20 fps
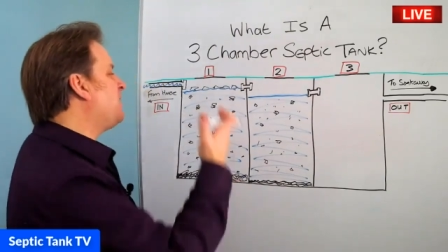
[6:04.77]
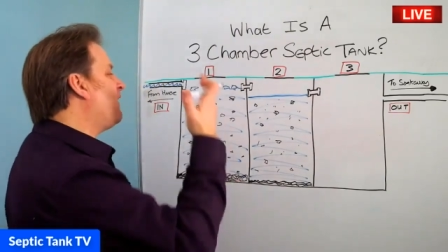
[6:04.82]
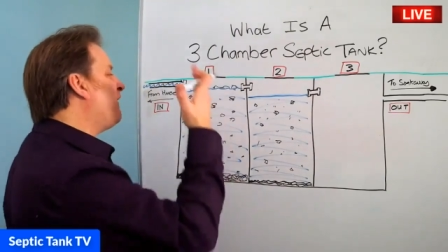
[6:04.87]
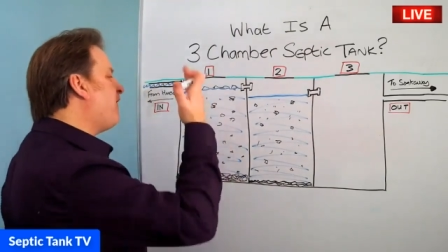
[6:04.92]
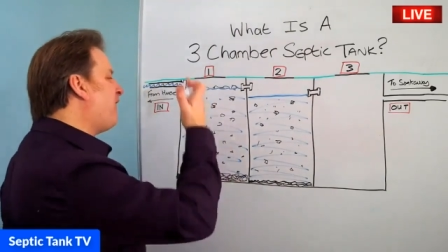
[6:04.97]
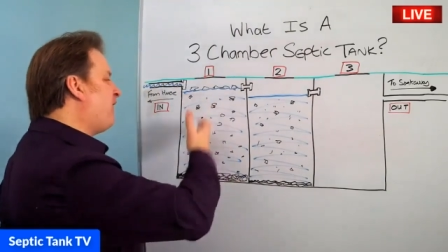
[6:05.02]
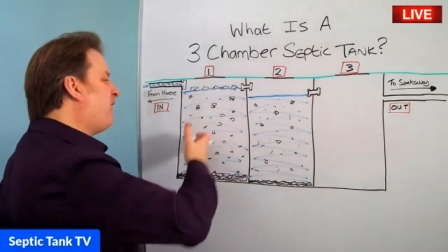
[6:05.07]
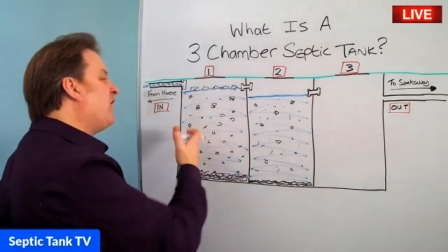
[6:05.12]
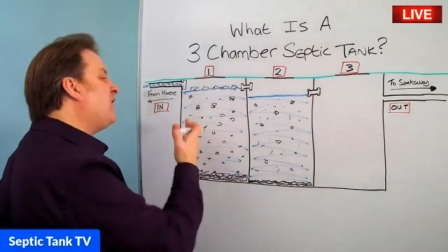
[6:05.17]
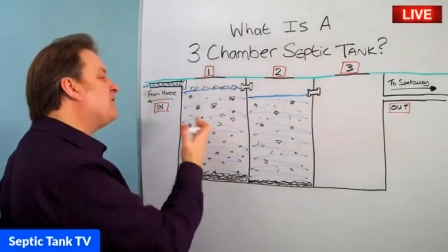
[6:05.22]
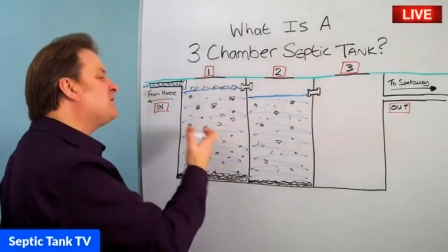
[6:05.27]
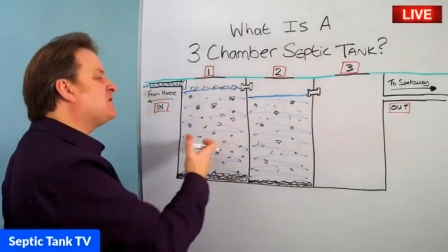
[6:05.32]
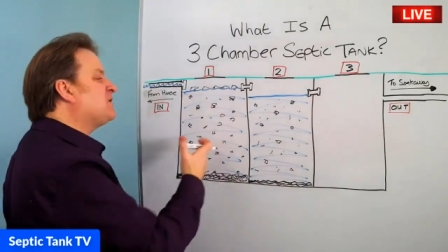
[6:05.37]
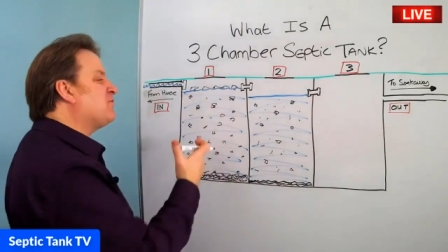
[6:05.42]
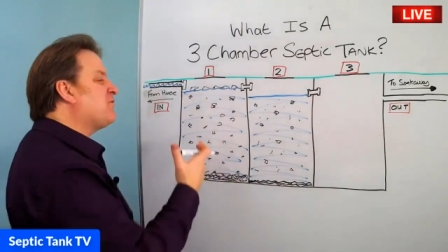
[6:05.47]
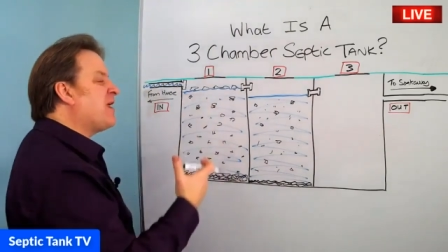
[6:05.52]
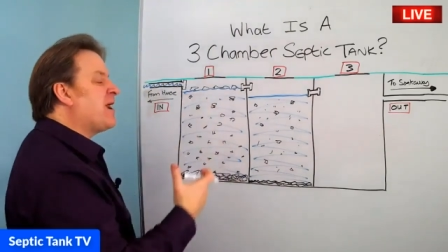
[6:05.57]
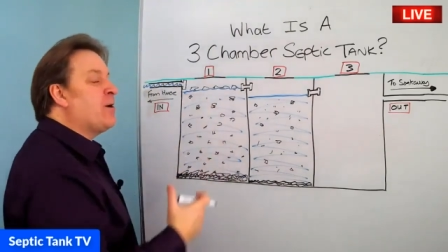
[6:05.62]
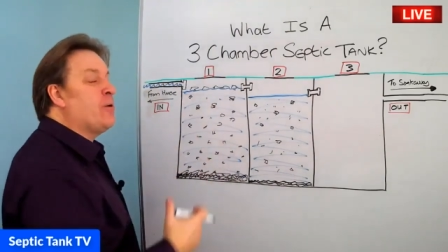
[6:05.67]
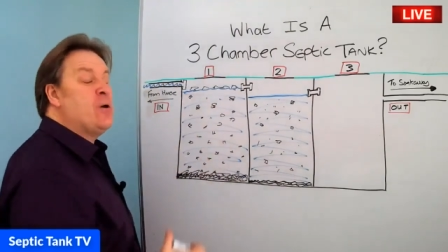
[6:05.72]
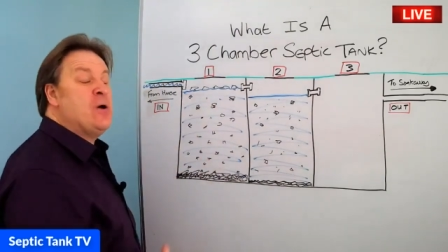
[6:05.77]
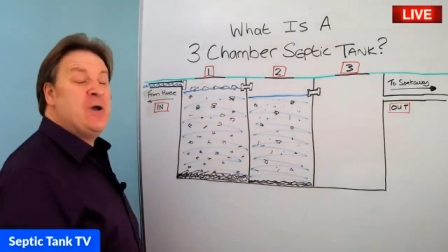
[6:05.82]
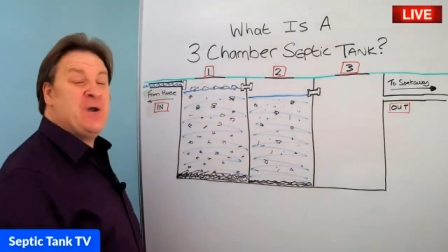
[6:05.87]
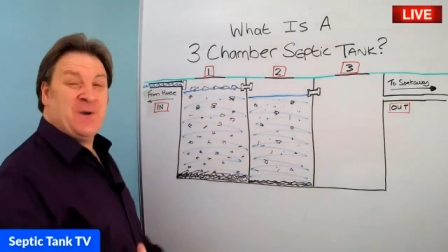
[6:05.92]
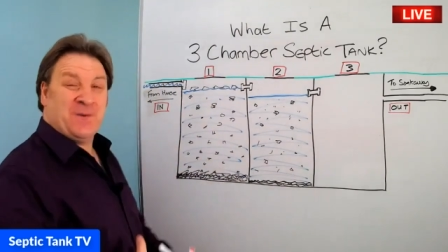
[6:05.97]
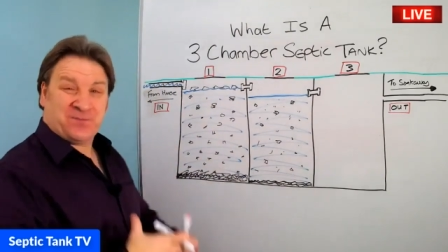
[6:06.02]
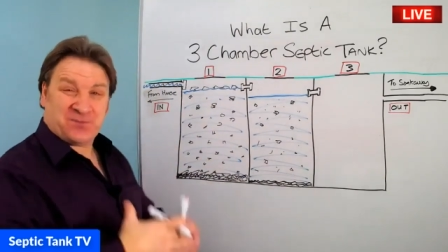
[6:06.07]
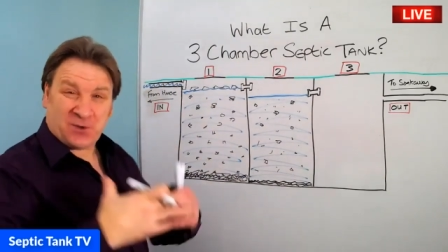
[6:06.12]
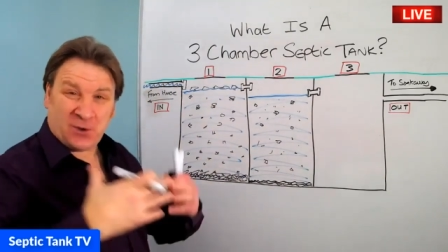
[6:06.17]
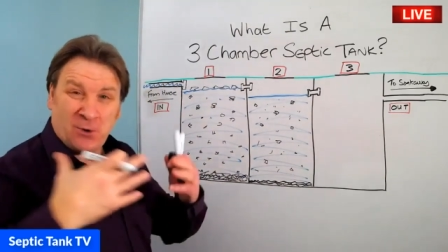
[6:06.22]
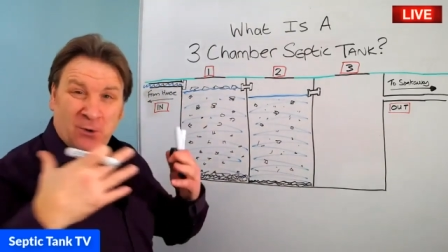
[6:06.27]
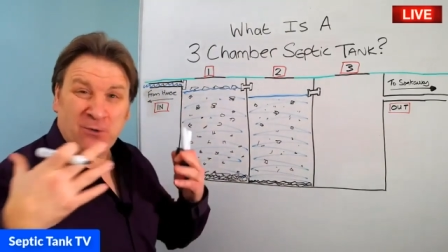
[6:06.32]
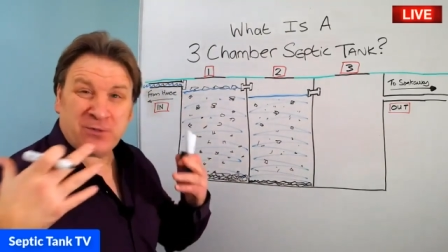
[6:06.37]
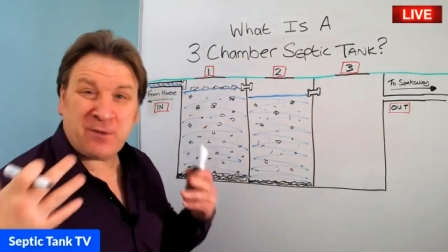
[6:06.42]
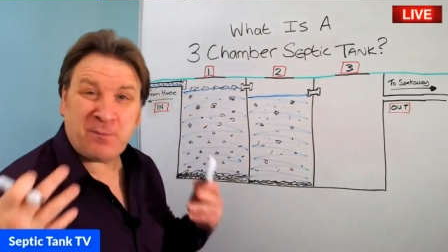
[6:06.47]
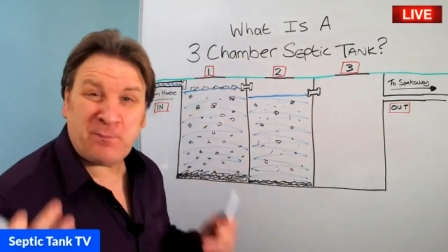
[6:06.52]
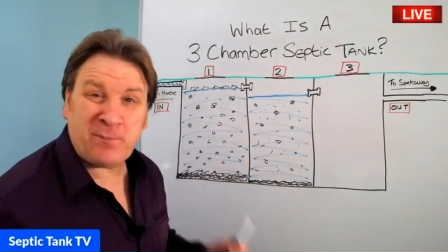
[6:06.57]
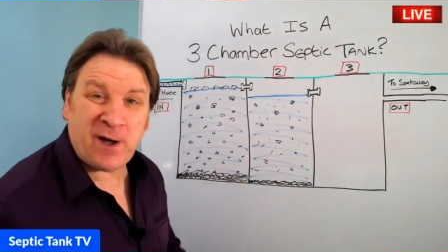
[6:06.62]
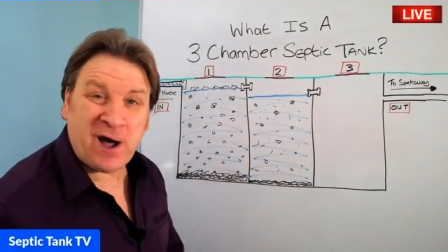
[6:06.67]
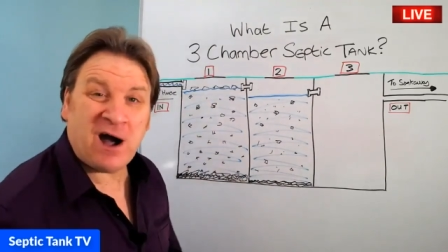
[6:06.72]
They filter out all
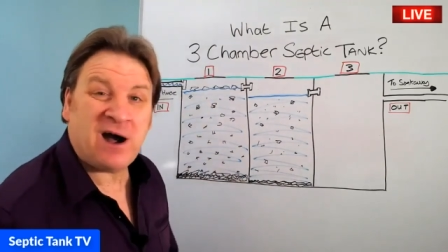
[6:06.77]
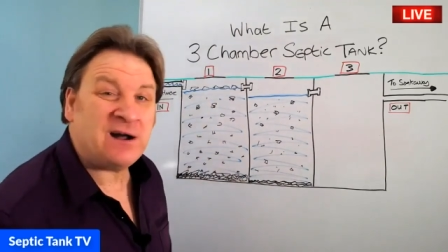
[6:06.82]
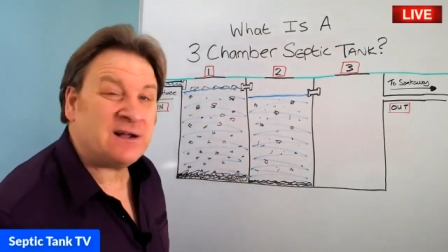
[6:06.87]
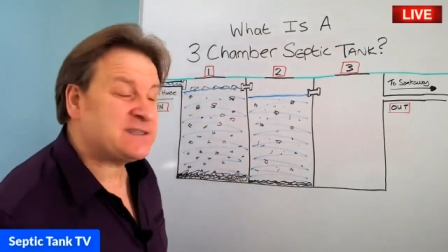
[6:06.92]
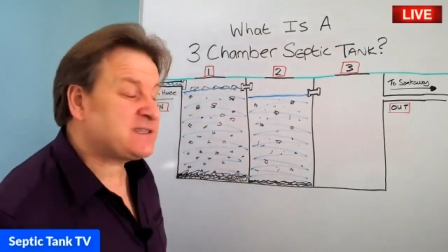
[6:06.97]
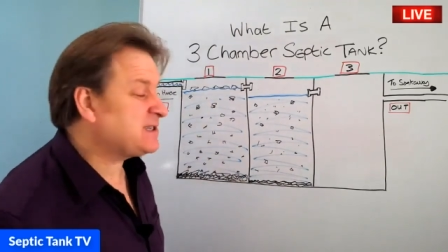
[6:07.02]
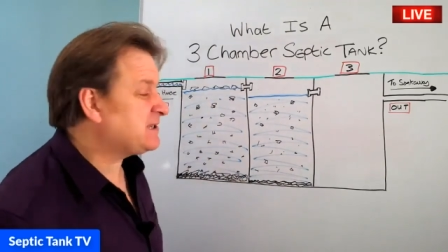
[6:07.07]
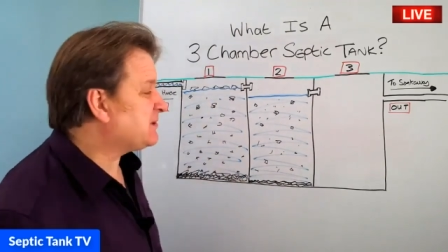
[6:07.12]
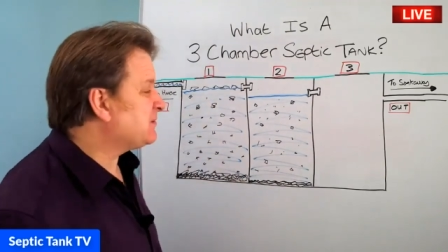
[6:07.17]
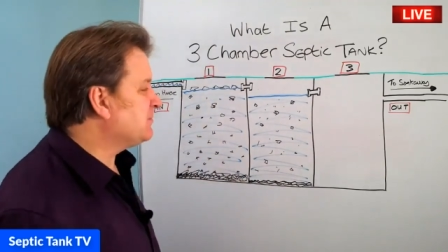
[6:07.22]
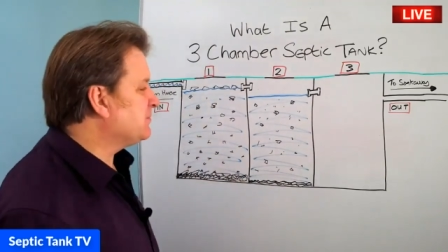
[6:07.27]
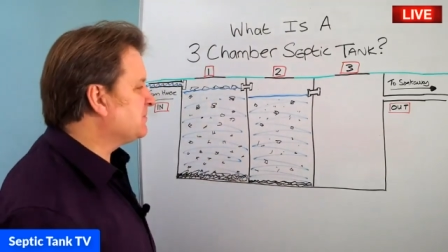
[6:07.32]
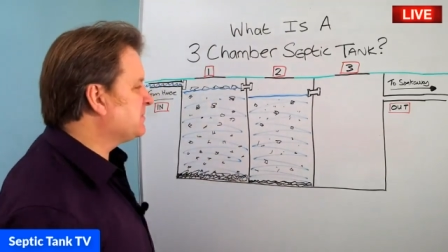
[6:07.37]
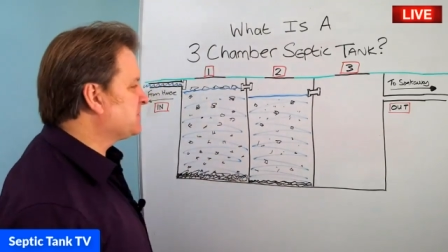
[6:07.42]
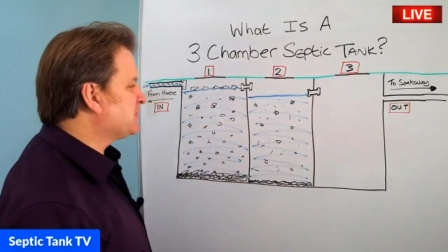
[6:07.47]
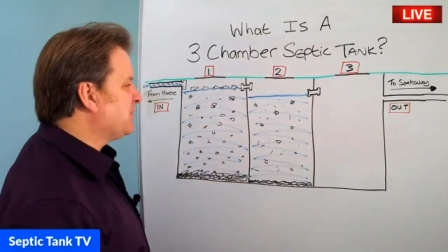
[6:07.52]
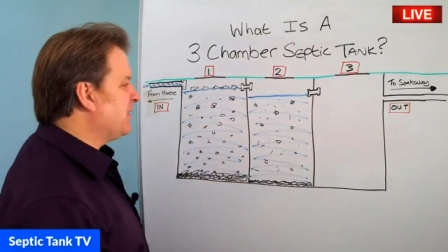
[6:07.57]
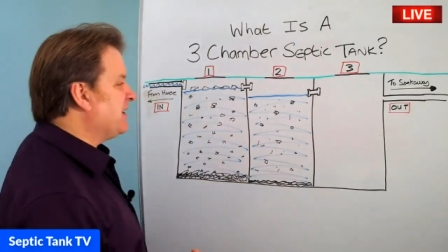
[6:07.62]
the particles,